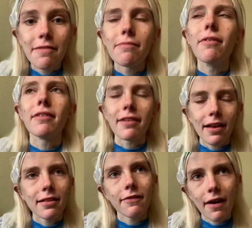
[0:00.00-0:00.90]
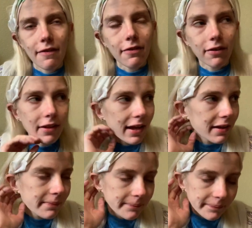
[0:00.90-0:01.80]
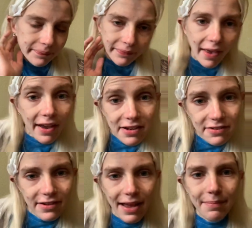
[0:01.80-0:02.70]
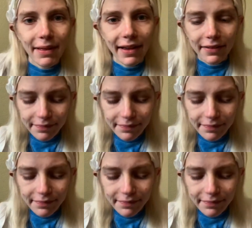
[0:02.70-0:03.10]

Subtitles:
Which, as a 5-year-old, I can understand, but,